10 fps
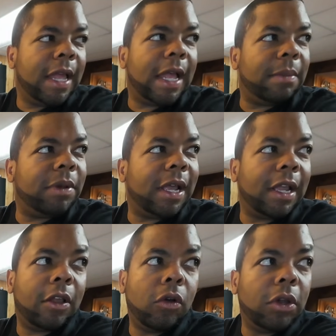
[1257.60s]
I'm
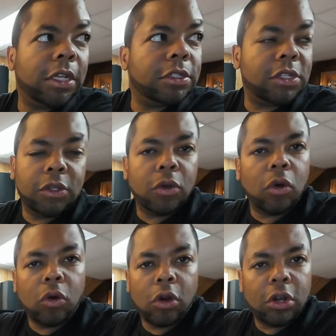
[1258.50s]
not going to
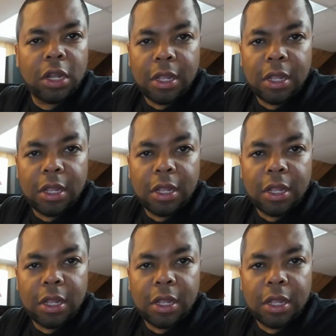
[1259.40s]
hoard